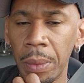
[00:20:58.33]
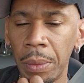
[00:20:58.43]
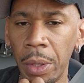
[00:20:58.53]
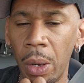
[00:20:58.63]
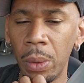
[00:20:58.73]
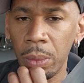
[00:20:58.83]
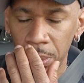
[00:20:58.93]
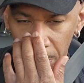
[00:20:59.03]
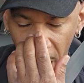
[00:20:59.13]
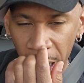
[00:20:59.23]
You know,
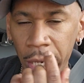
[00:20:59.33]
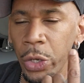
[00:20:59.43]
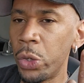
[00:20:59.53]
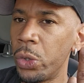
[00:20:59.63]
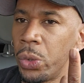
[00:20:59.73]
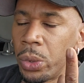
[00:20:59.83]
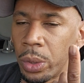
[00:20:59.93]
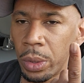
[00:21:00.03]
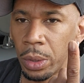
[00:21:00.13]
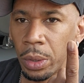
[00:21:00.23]
I knew
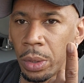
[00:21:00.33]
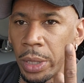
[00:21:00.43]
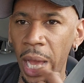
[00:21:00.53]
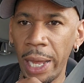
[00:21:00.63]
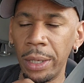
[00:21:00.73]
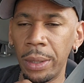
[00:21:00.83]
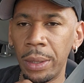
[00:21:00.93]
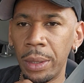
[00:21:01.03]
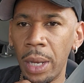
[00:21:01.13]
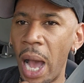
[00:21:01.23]
that
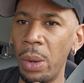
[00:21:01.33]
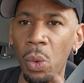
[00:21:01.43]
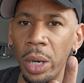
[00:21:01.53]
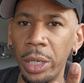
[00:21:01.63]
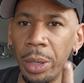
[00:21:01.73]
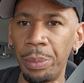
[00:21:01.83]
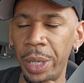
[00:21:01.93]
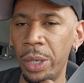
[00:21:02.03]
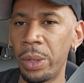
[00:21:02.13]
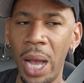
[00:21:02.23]
I wanted a
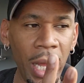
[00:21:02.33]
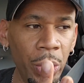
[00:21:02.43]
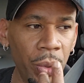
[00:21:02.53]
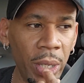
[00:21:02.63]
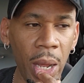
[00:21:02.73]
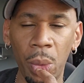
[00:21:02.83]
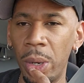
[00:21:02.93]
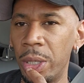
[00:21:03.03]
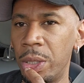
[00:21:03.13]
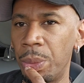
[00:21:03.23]
beer. I knew that I
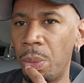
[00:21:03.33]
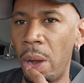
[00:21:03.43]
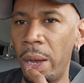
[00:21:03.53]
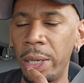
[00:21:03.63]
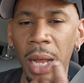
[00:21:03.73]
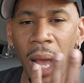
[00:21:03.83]
wanted some wine.